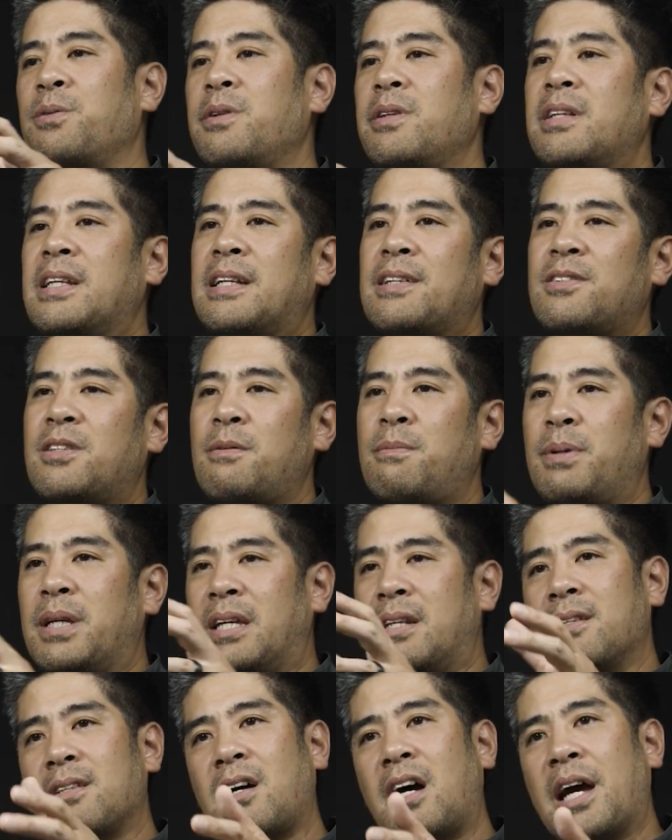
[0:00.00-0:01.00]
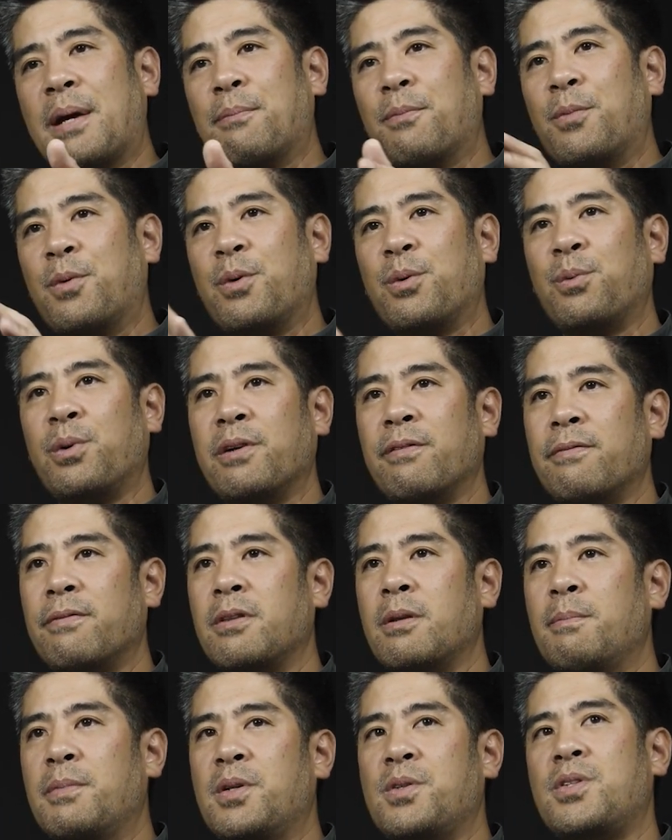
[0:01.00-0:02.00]
needs to be in time with
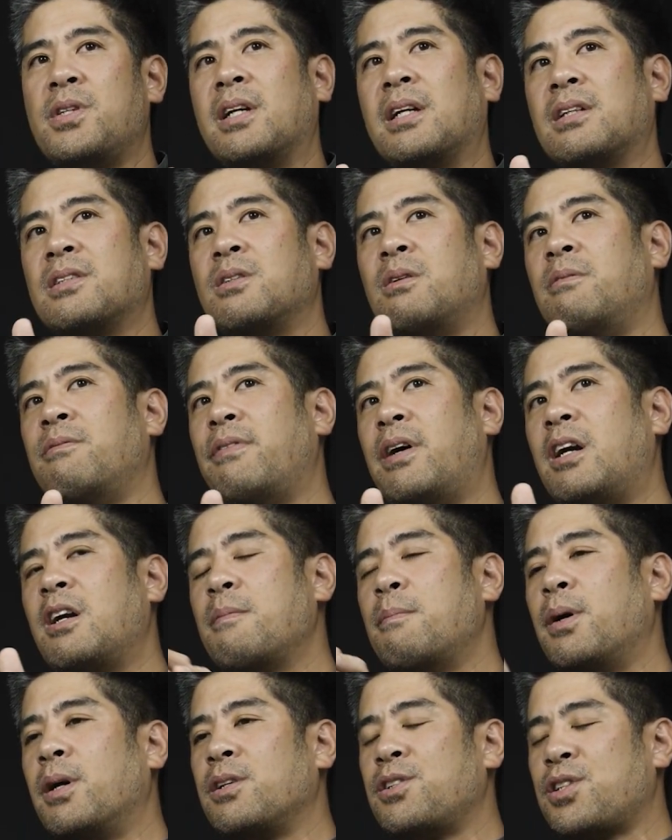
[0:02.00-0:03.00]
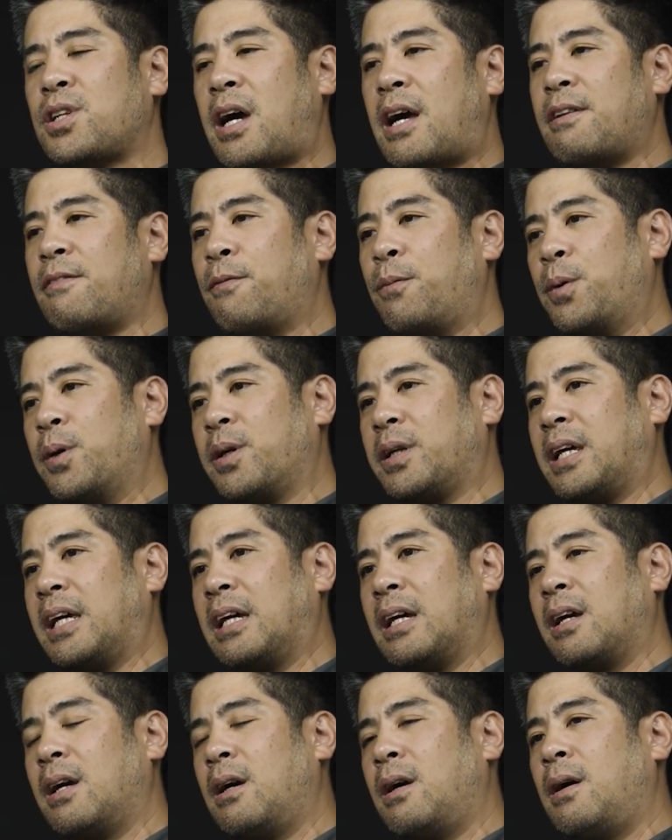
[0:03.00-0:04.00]
the music. So I'm very much kind of
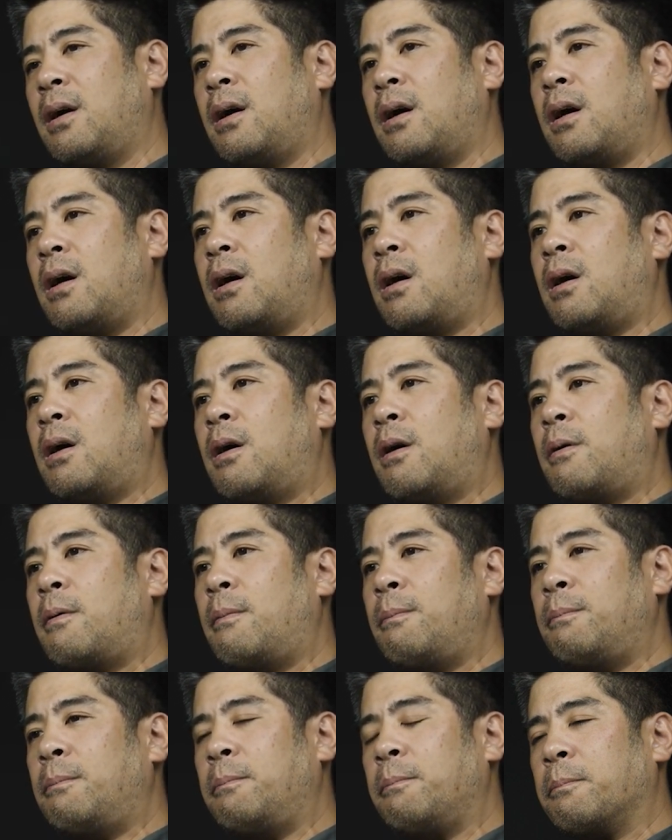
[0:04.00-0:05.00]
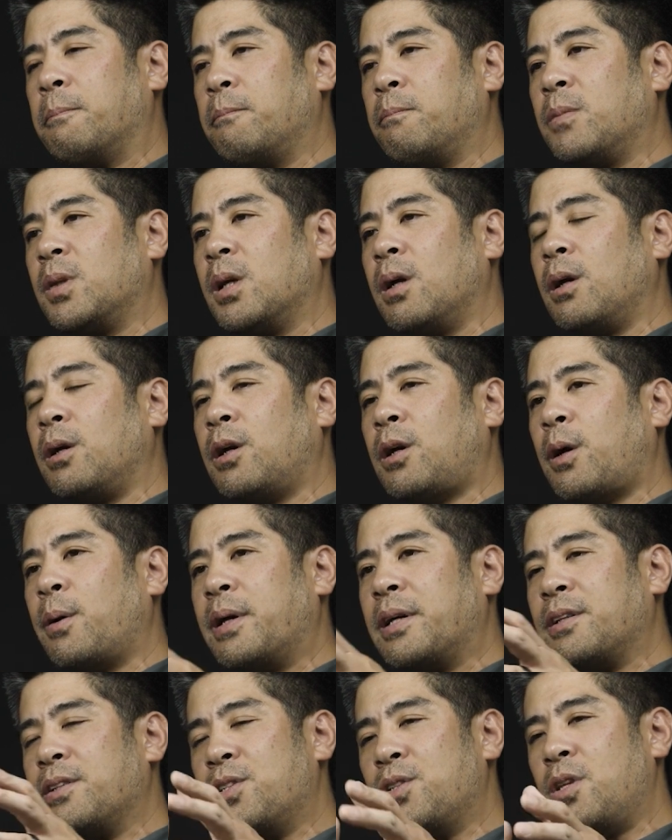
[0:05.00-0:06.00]
working,
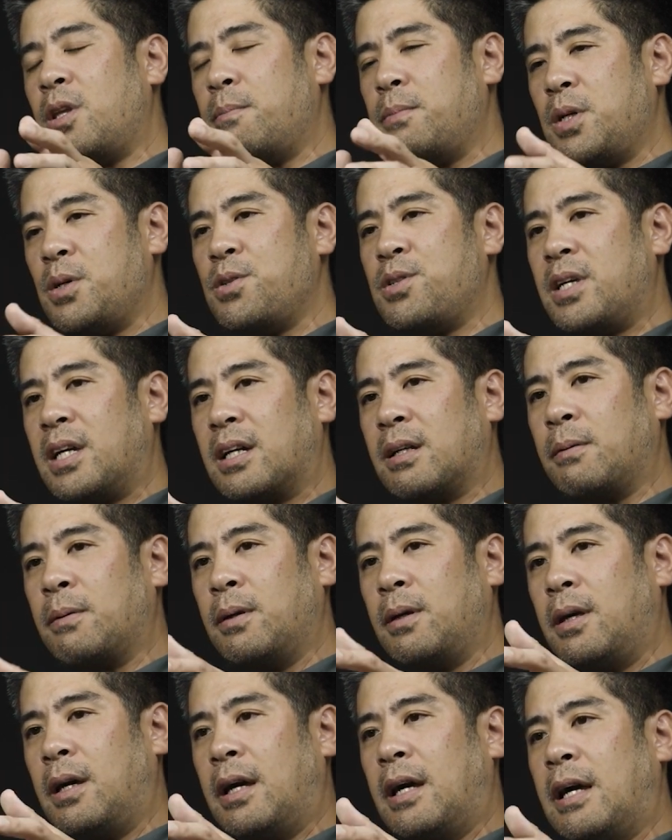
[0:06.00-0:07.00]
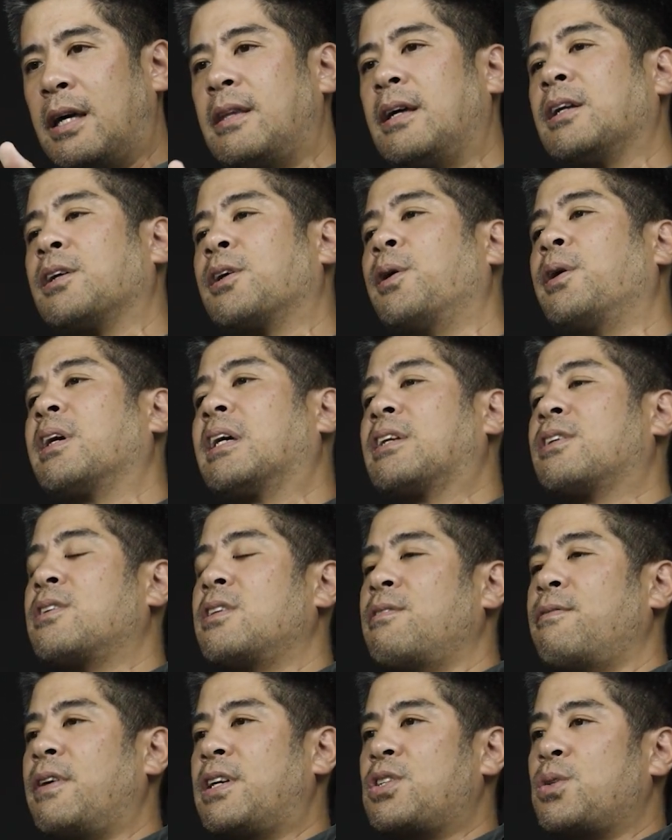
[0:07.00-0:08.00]
going to the music and then going to
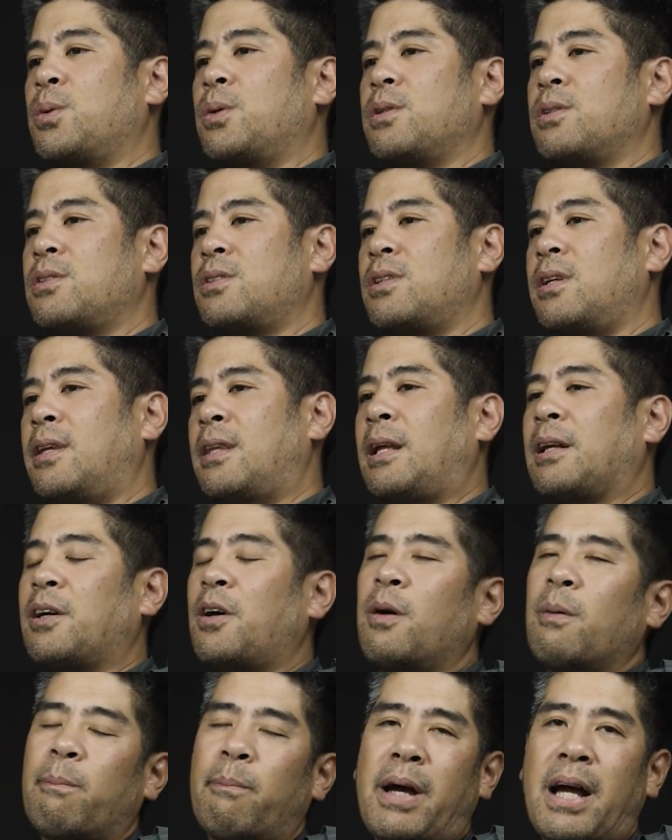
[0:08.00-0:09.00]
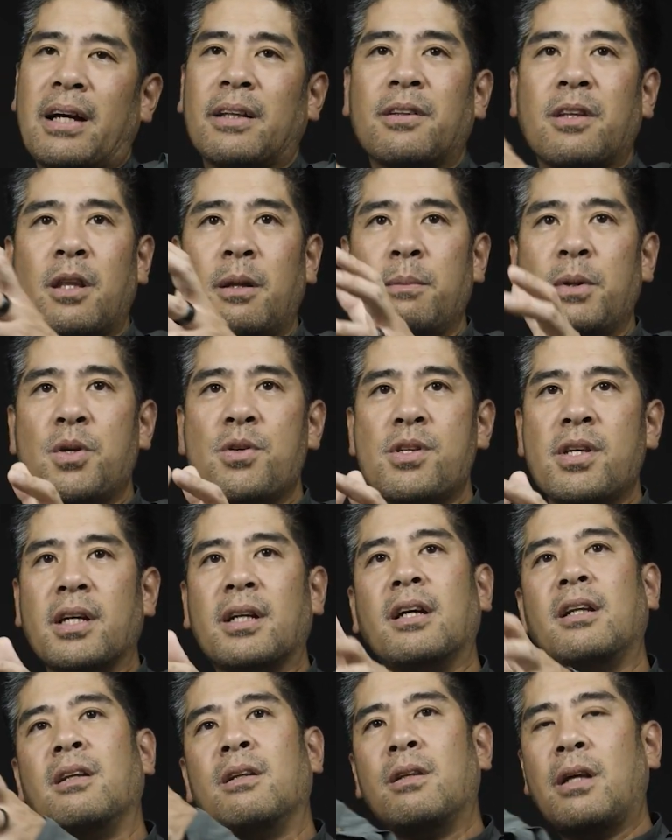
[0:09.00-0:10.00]
the visuals and then going back to the
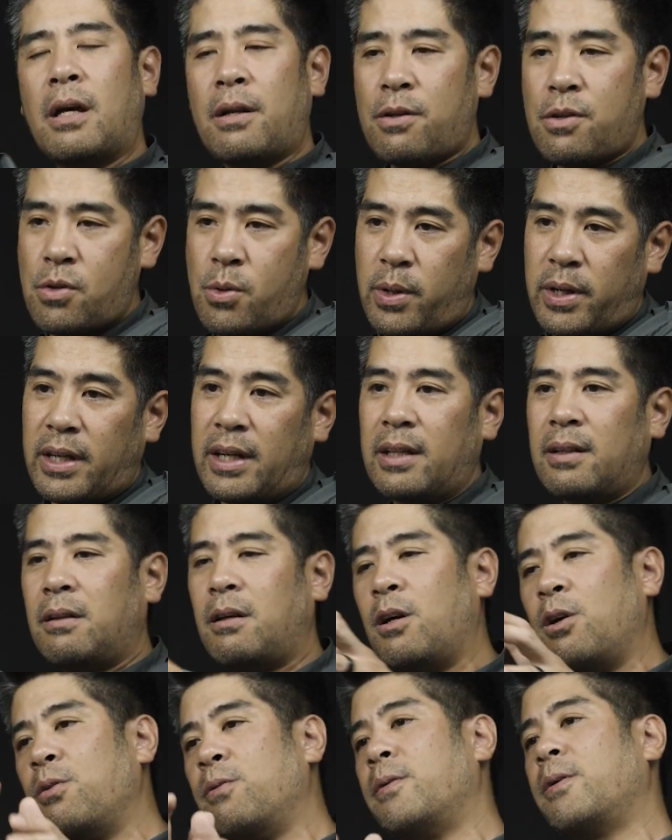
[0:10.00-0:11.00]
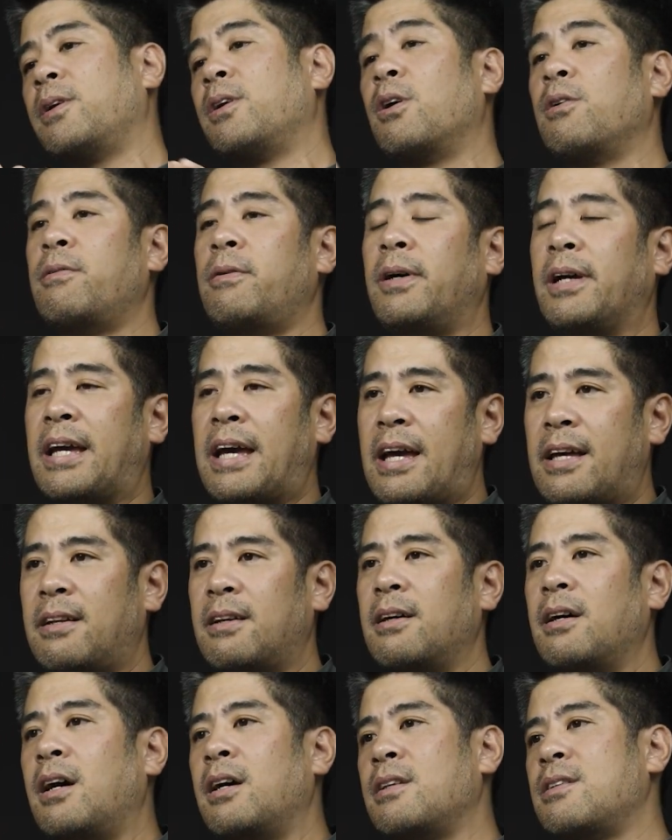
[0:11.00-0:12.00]
music and doing it over and over
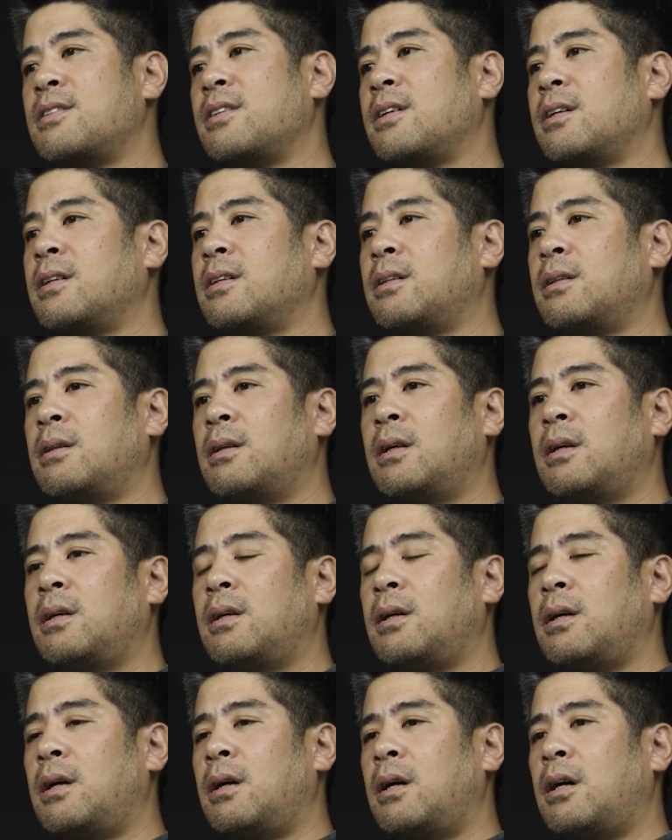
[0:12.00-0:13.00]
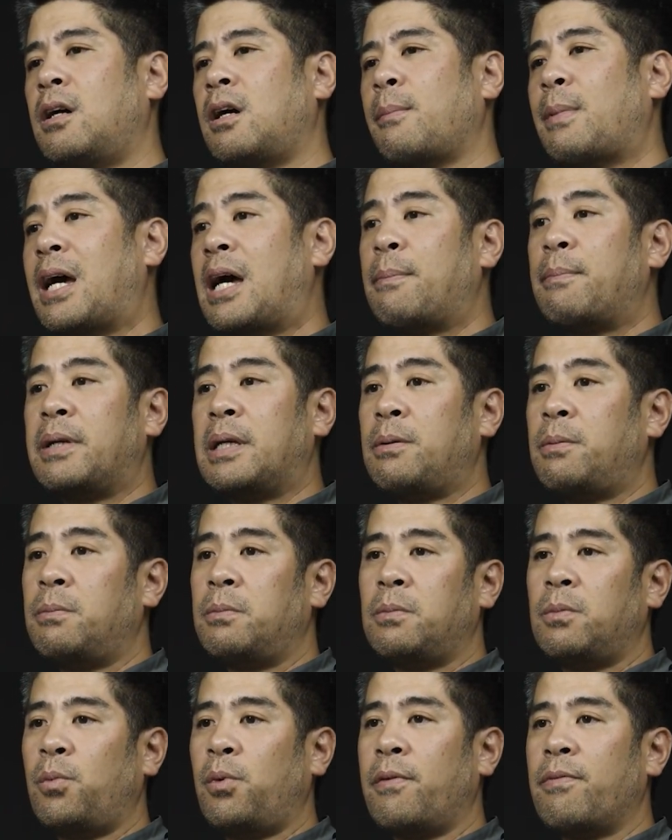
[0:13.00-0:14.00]
again until I'm happy
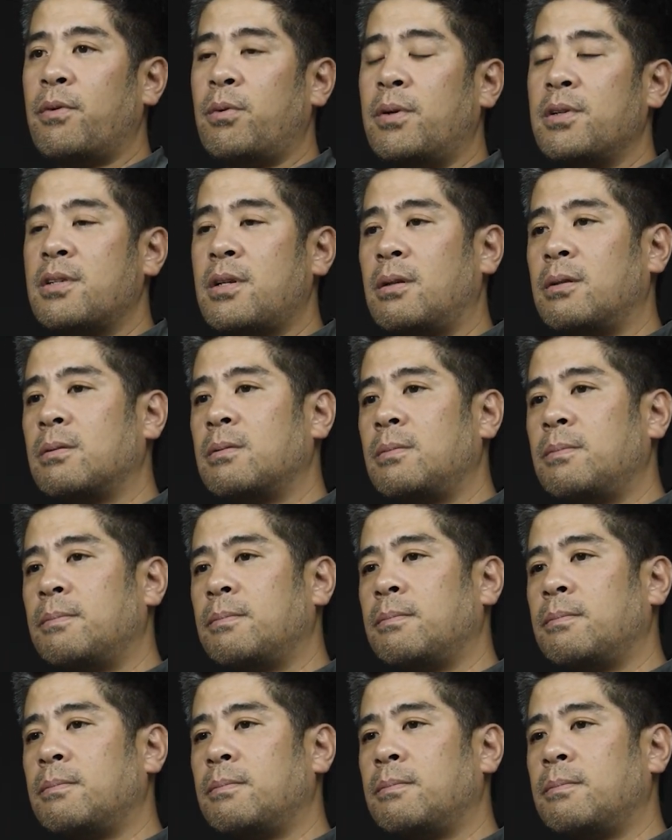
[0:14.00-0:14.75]
with the result.